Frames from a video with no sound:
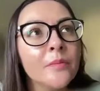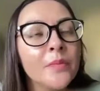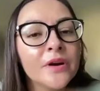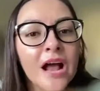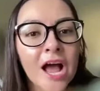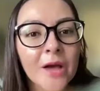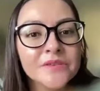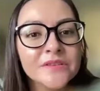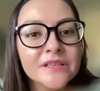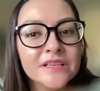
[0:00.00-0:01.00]

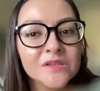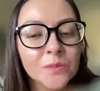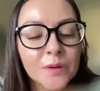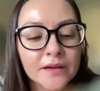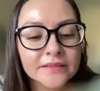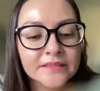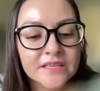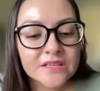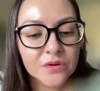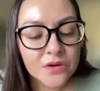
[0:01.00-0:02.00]
perhaps this
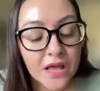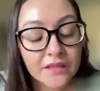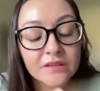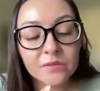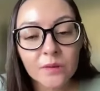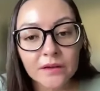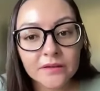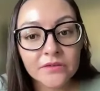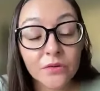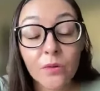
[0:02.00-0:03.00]
practice or not this
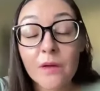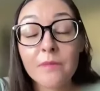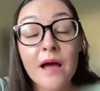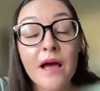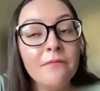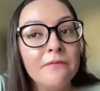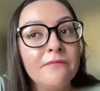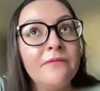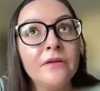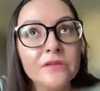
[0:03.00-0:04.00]
practice or what I've
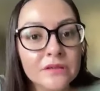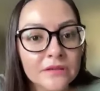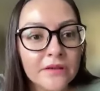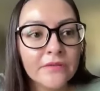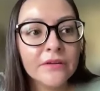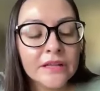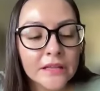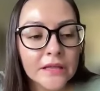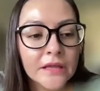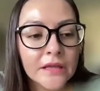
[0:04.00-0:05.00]
been finding
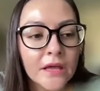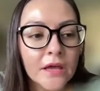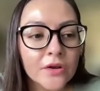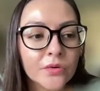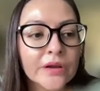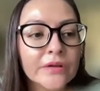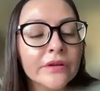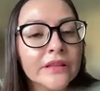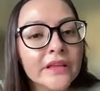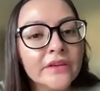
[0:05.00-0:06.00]
definitely great
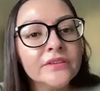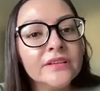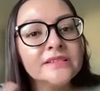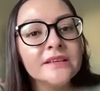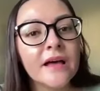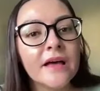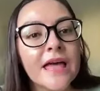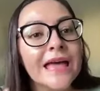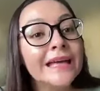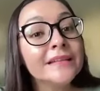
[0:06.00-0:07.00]
relief.
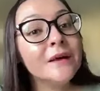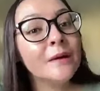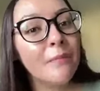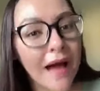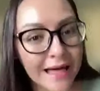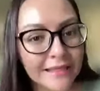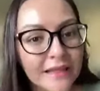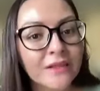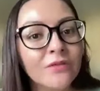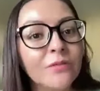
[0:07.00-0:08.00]
It's a
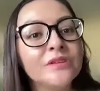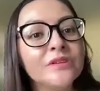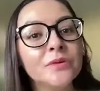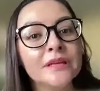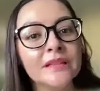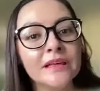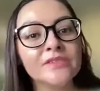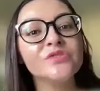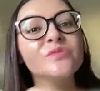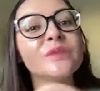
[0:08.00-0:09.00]
balance between like
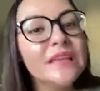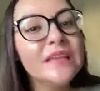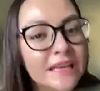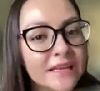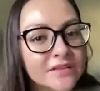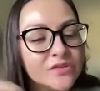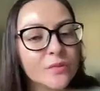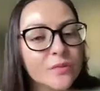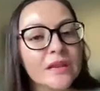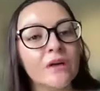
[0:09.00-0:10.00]
zooming in and
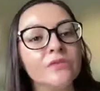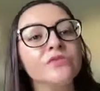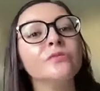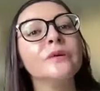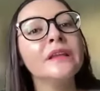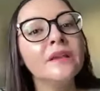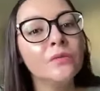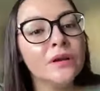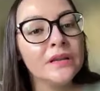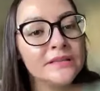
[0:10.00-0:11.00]
zooming out, zooming
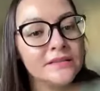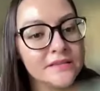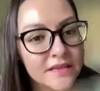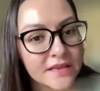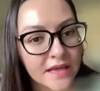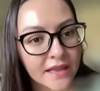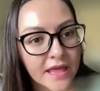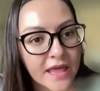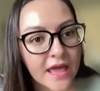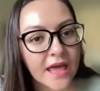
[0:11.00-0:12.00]
in when it's needed,
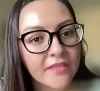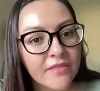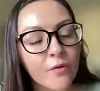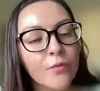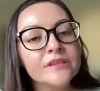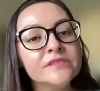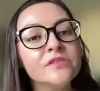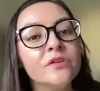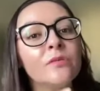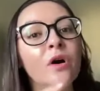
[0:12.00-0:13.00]
and the
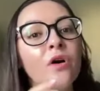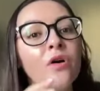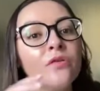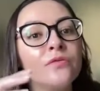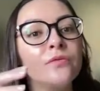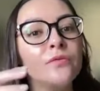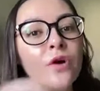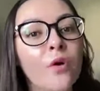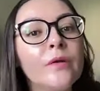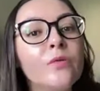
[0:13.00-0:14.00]
wisdom of
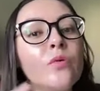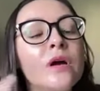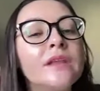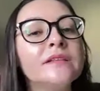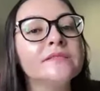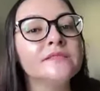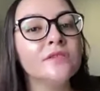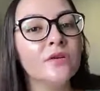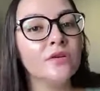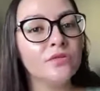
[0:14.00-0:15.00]
knowing when it's
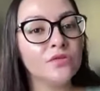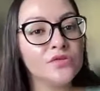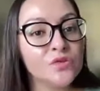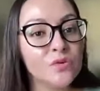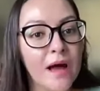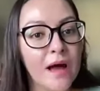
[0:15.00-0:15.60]
to zoom